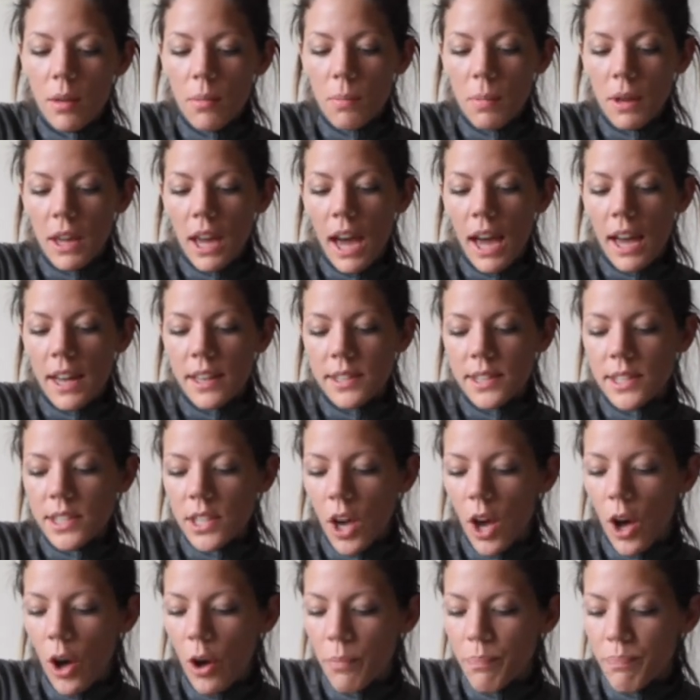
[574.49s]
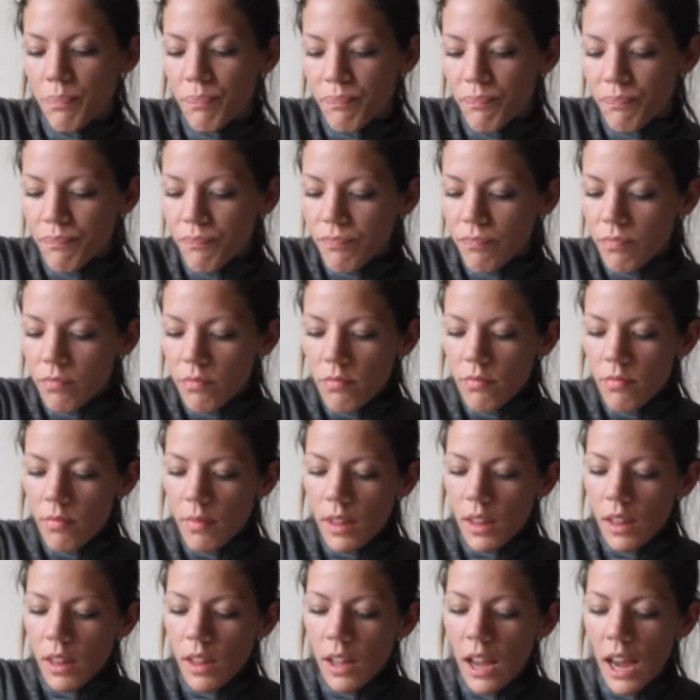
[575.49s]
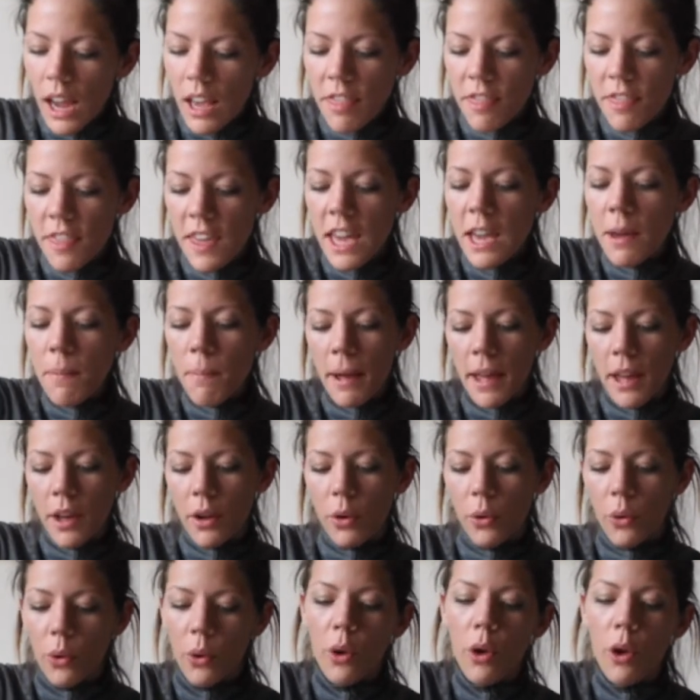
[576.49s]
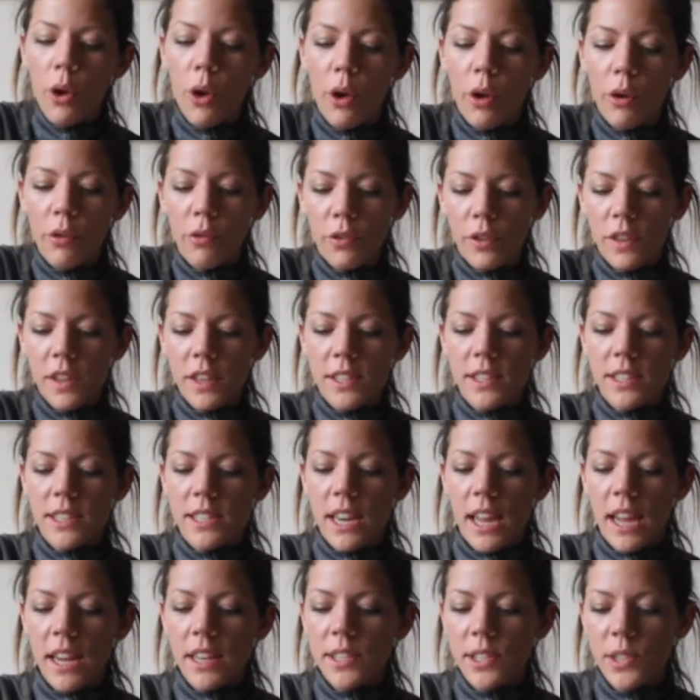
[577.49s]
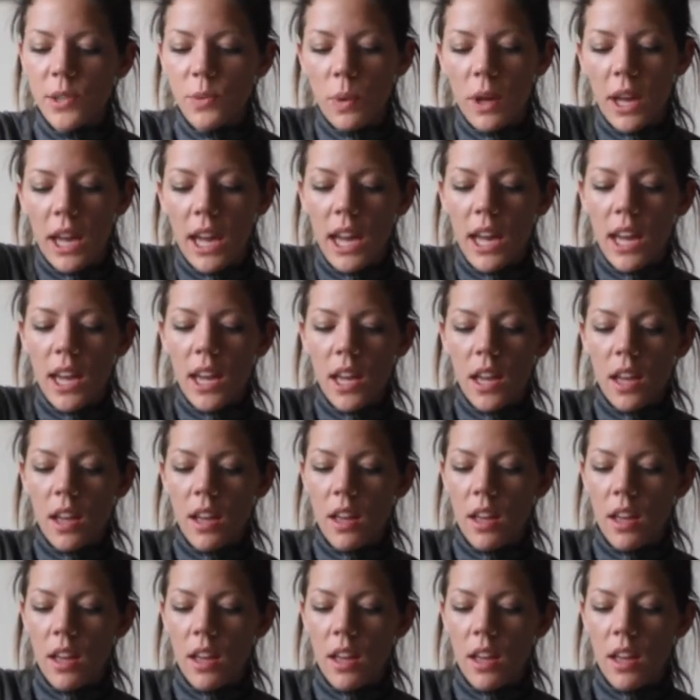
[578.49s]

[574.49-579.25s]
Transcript: But yeah, so I think my goal for this next week